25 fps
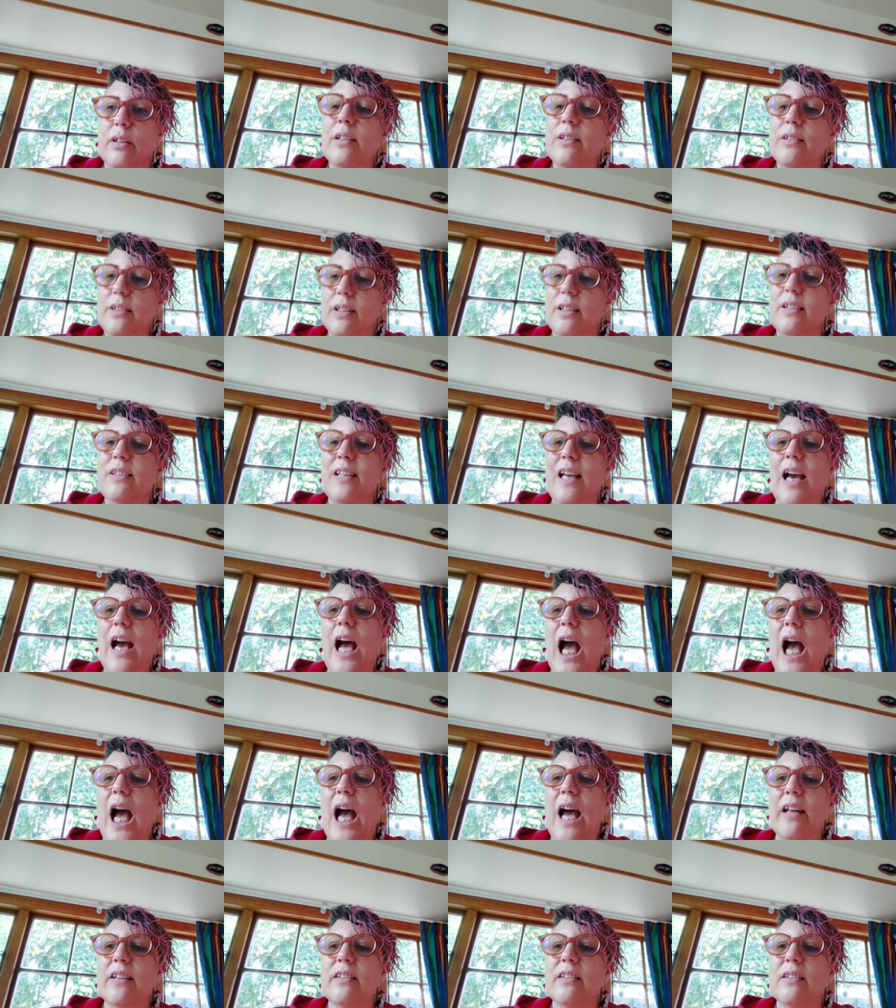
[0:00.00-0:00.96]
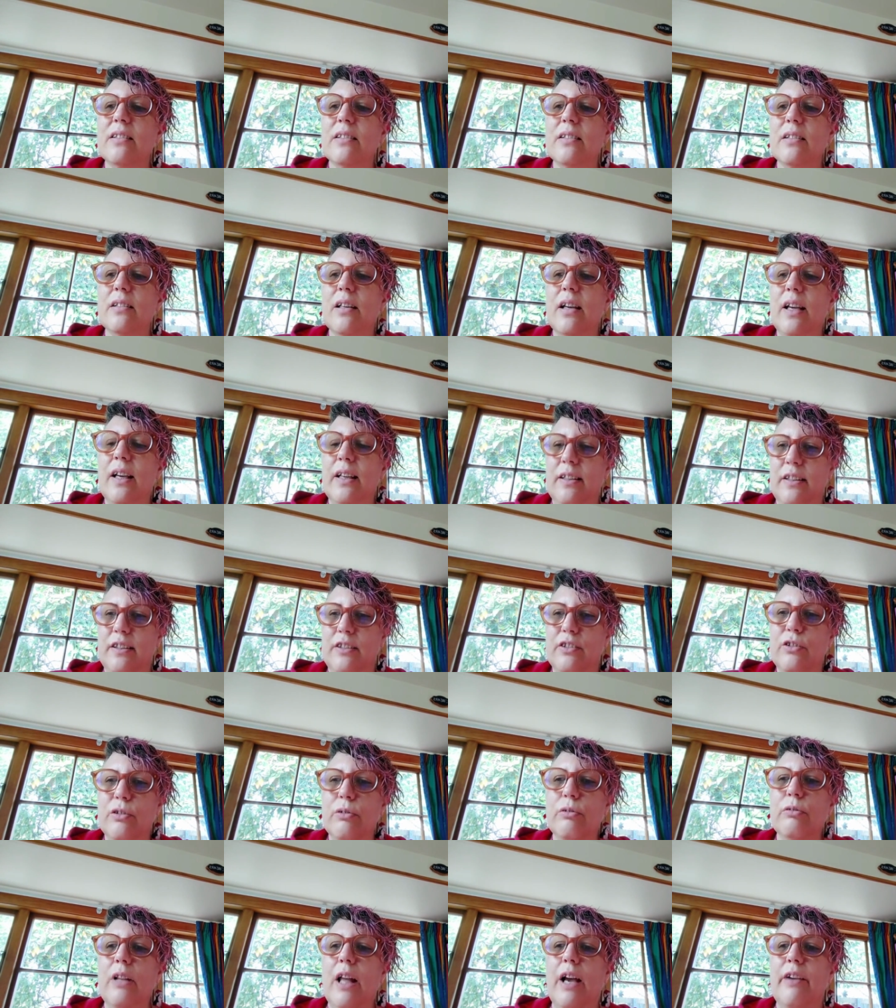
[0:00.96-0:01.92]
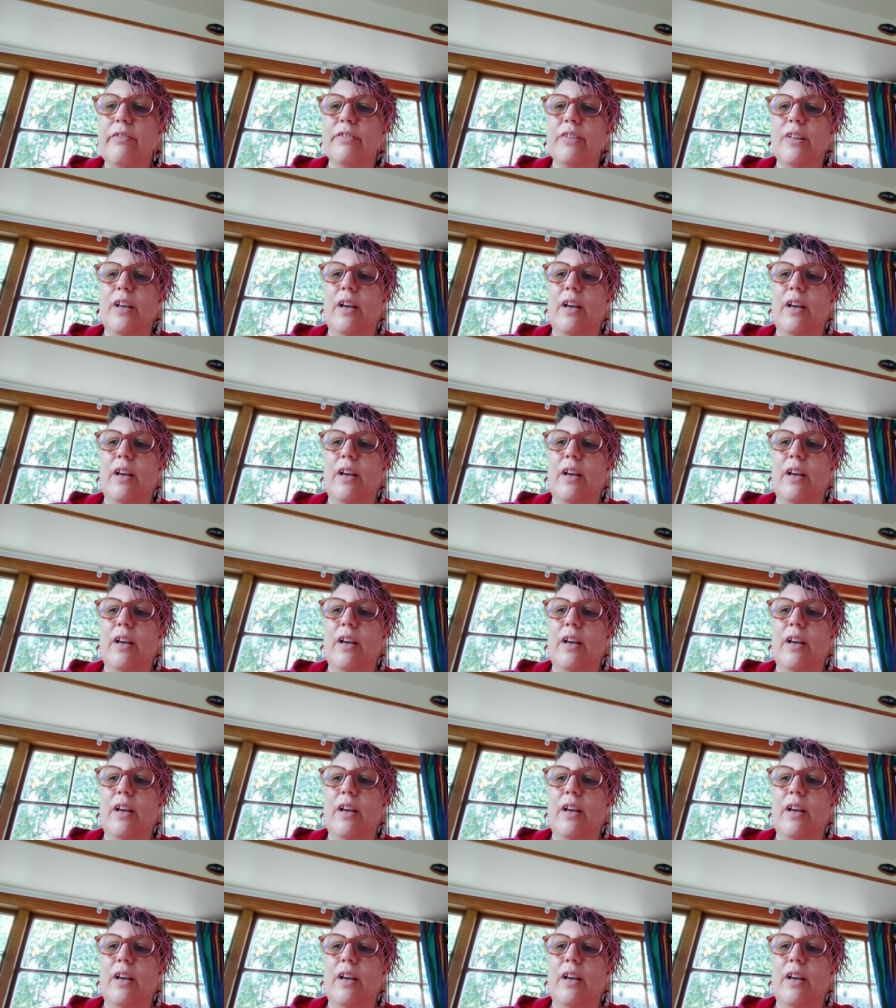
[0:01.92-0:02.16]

He sees our hearts and he still loves